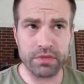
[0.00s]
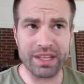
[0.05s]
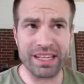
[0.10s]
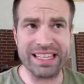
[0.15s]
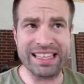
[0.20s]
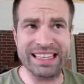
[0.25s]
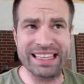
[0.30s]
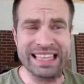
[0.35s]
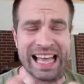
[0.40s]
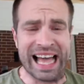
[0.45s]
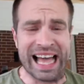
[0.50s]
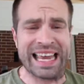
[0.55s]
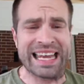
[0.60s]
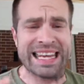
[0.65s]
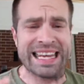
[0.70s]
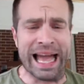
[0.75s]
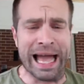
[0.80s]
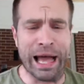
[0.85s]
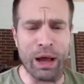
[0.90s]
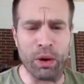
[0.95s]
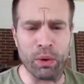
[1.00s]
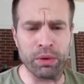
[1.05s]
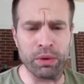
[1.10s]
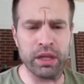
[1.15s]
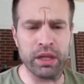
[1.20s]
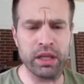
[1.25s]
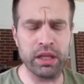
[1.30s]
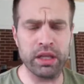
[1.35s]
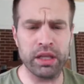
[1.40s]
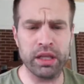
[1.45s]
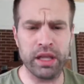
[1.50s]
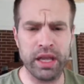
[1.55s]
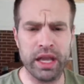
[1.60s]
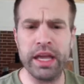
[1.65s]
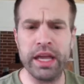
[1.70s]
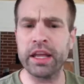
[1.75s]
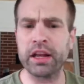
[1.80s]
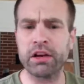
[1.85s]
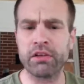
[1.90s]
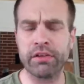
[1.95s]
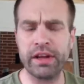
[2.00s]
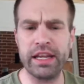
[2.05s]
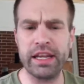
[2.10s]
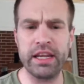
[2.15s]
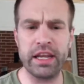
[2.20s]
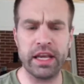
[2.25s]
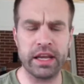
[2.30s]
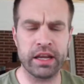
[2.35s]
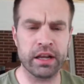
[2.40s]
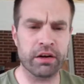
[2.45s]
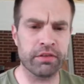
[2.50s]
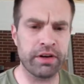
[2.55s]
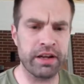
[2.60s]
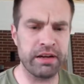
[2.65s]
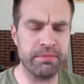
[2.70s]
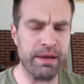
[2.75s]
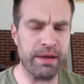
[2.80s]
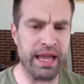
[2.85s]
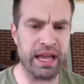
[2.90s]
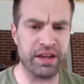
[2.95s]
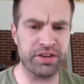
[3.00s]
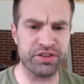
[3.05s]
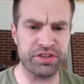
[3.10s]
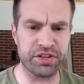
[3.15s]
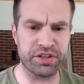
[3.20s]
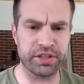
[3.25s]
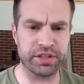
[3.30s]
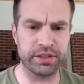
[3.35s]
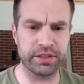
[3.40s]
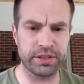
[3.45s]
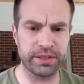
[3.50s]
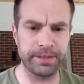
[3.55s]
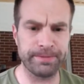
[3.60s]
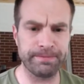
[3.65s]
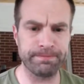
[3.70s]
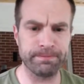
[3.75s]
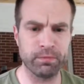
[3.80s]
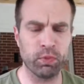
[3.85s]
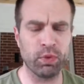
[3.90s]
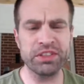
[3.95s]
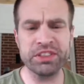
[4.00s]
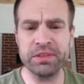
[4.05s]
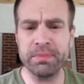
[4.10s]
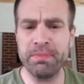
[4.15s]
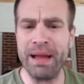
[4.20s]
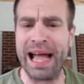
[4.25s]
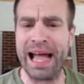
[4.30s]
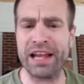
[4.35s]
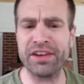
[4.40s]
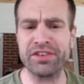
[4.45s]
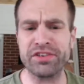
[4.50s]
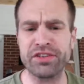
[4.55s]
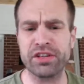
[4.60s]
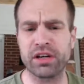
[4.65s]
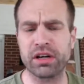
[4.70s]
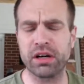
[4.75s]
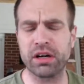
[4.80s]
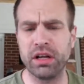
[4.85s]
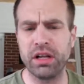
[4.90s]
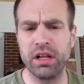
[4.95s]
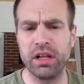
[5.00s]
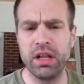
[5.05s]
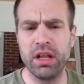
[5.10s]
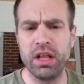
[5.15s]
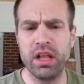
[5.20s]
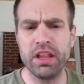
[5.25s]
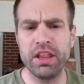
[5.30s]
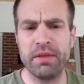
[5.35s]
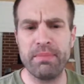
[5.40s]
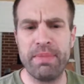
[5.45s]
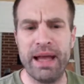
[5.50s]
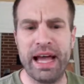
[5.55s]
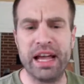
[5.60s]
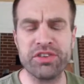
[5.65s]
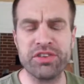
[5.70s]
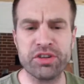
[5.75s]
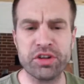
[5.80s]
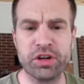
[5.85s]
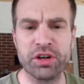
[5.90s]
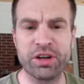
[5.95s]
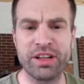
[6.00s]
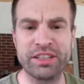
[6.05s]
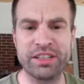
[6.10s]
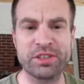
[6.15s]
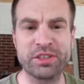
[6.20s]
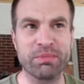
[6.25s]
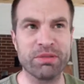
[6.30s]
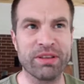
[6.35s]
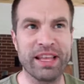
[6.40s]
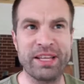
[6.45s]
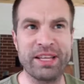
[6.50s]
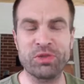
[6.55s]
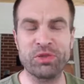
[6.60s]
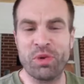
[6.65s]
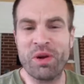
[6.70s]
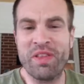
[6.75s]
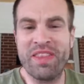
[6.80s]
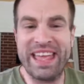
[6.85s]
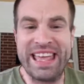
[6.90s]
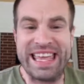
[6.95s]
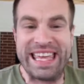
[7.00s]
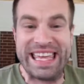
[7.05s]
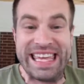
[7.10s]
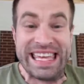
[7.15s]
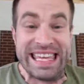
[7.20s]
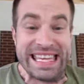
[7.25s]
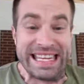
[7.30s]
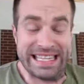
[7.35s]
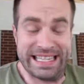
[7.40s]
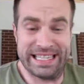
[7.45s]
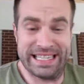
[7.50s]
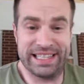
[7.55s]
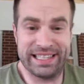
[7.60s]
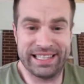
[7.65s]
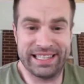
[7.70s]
lie down in a green pasture? What's a pasture? The pasture is the place where they eat.